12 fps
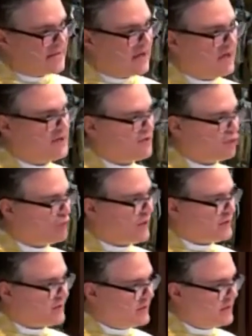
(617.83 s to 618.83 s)
signs are
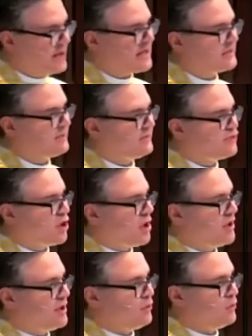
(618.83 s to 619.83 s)
written in the Gospel of
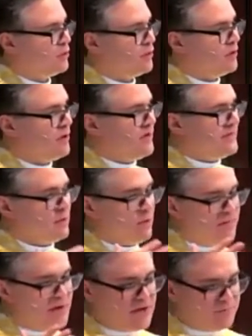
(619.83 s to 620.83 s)
John in order that
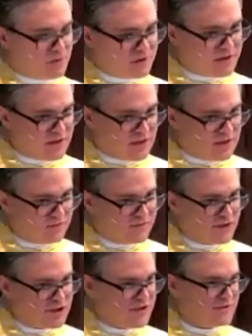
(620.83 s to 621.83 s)
we might believe
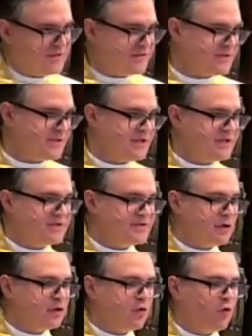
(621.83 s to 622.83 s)
that Jesus is
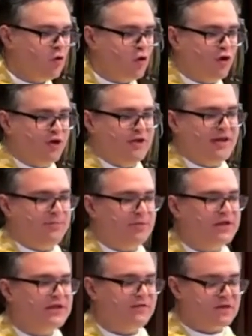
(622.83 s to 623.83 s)
Lord, and that
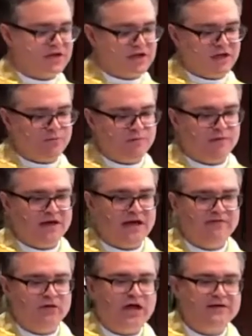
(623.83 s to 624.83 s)
believing in him we might
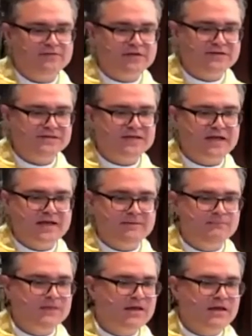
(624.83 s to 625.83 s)
have life in his
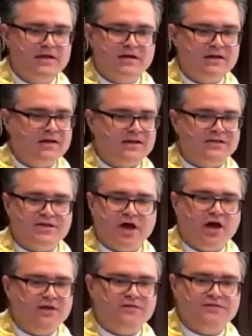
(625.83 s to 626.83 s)
name. It's
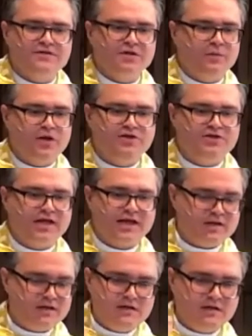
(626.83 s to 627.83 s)
not so much
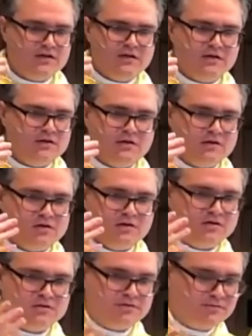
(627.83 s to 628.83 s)
that
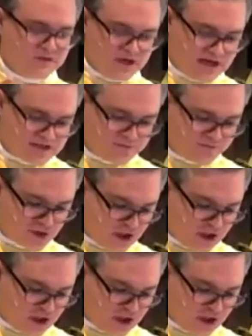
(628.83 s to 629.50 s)
the Gospel of